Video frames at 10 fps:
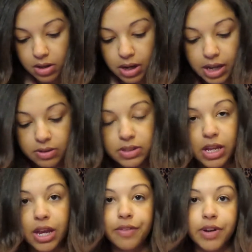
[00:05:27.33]
I ain't gonna
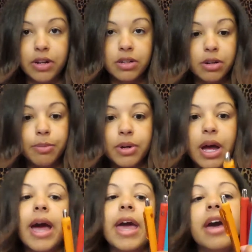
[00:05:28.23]
say every color, but
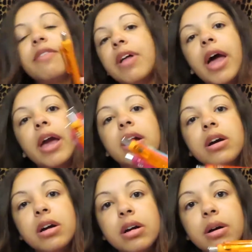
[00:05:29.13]
I have like
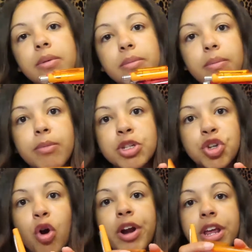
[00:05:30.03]

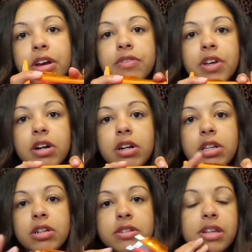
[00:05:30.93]
majority of the
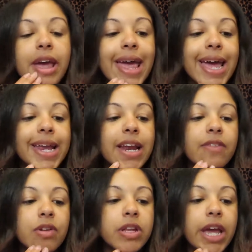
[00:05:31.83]
colors, and I've
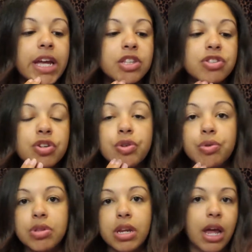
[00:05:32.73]
only had
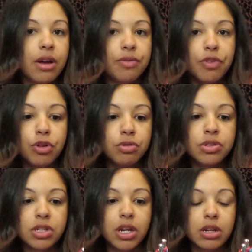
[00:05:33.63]
2 that I've
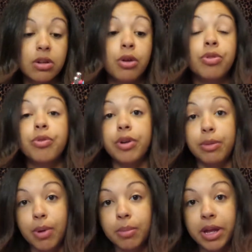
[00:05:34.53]
used to no 3,
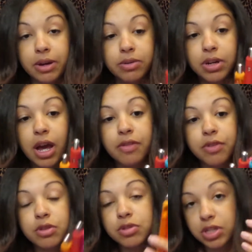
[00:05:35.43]
my black one I've
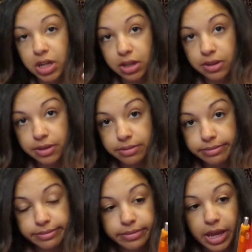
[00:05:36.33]
used to death,
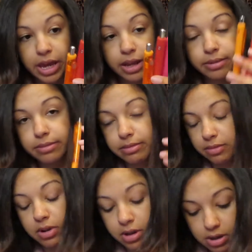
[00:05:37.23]
and
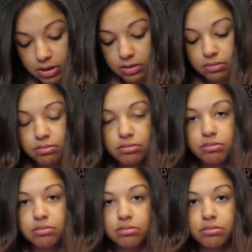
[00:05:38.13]

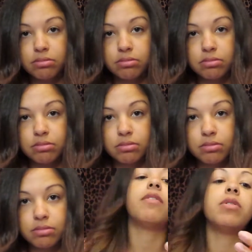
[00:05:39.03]

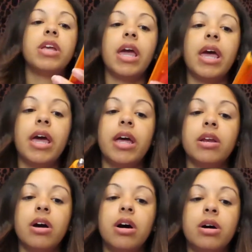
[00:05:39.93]
I only had